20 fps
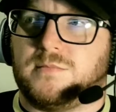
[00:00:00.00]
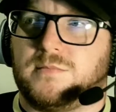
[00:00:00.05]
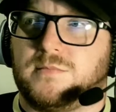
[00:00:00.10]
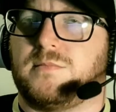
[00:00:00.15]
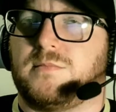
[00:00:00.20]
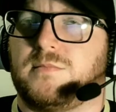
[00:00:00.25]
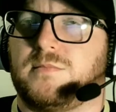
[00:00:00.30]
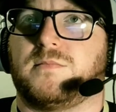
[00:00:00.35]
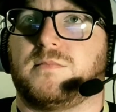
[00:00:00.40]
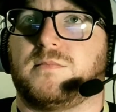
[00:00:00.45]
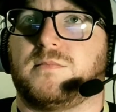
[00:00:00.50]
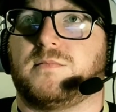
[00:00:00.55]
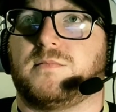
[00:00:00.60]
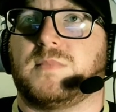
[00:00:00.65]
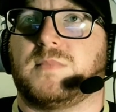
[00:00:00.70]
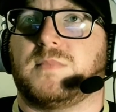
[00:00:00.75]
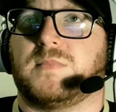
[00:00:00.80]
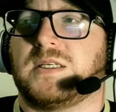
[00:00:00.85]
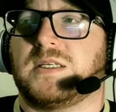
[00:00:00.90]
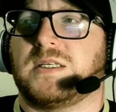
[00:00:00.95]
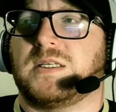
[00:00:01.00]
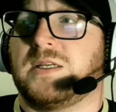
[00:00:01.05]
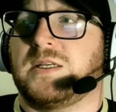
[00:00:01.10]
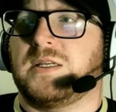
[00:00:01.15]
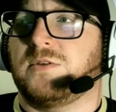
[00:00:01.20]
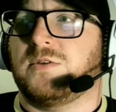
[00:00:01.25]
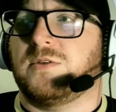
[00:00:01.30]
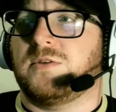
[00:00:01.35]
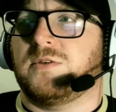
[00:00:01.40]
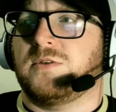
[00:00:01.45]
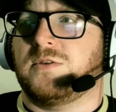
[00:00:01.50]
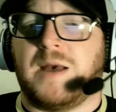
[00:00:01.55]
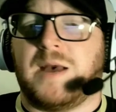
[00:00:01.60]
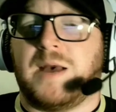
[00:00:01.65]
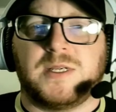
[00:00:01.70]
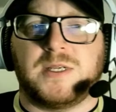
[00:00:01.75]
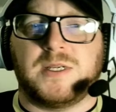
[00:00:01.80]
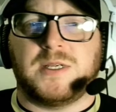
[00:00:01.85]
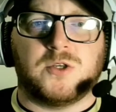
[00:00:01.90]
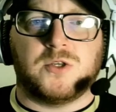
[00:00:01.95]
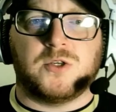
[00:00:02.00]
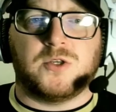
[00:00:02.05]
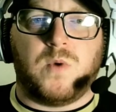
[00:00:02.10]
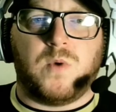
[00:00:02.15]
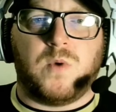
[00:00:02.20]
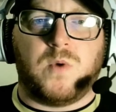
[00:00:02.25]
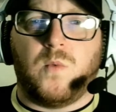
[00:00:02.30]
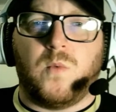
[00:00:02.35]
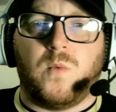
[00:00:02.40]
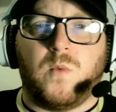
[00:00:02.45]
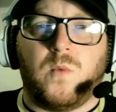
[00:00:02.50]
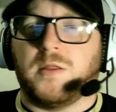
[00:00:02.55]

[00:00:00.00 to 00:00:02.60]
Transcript: Still time. It's just 1-1 at the moment.